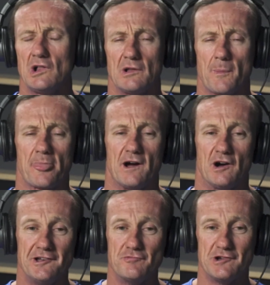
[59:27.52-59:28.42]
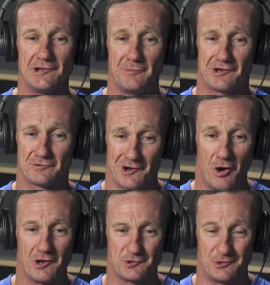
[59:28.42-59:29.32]
Well, I didn't really, because when
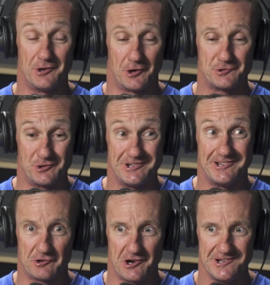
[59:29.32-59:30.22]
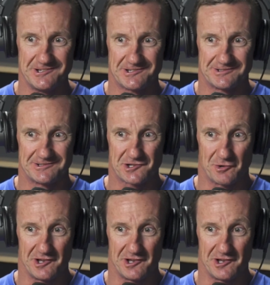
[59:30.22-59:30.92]
I joined in greens. So